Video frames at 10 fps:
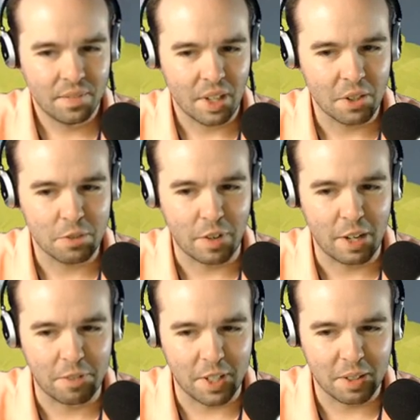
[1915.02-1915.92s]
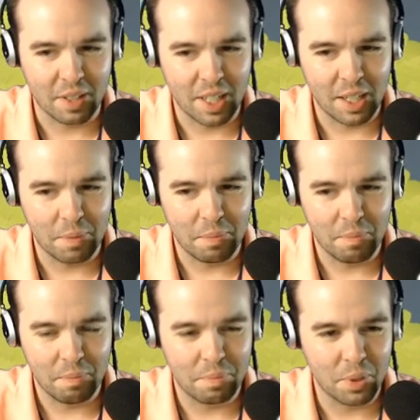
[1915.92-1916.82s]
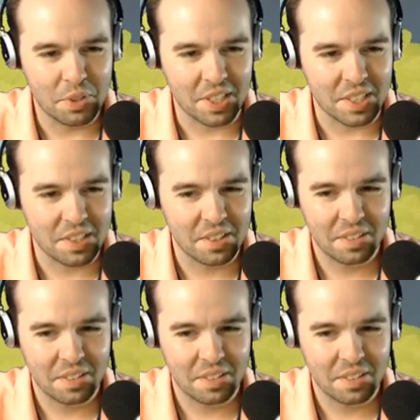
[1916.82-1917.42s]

Oh, it's firefighter Brosius.